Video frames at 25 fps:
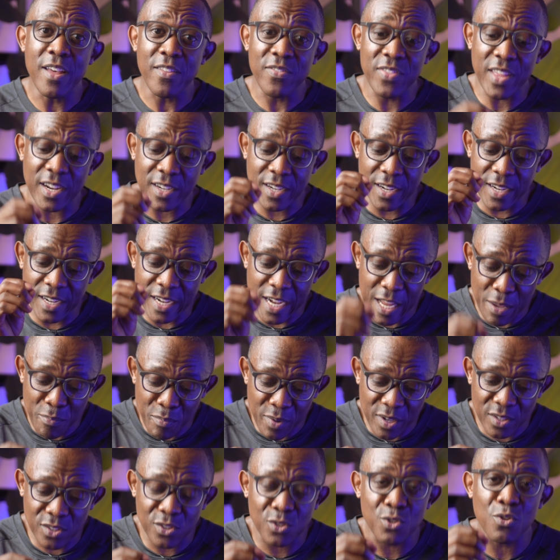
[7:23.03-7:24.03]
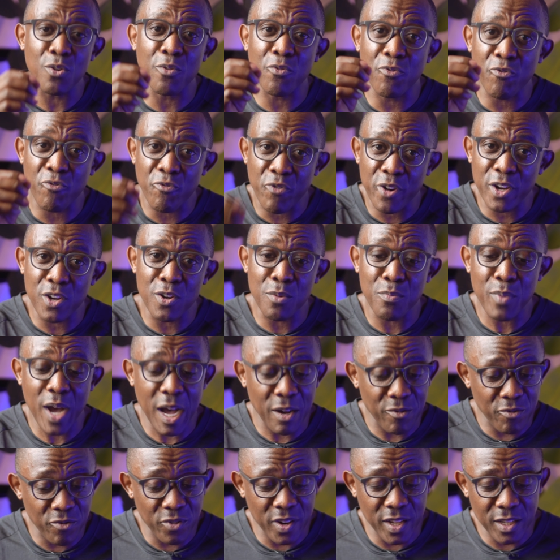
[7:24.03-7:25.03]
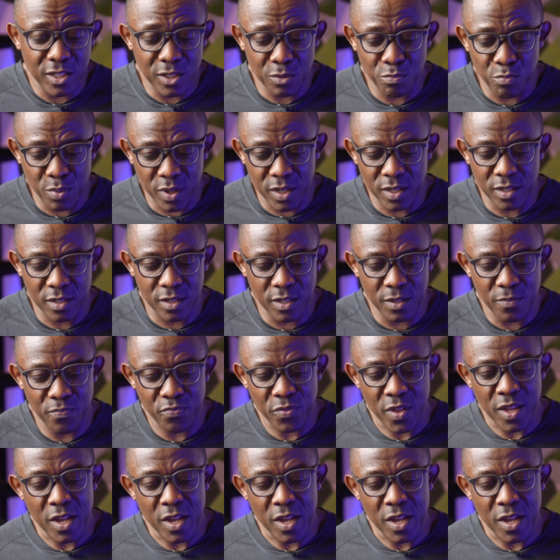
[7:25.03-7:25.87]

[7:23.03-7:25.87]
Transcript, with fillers: that limits your freedom and flexibility.